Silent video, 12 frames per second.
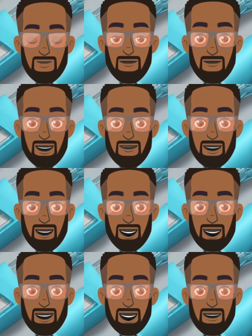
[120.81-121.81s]

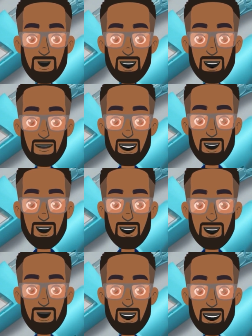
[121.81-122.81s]
especially low-quality
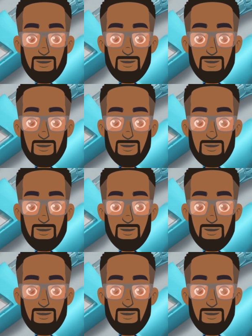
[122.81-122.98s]
cables.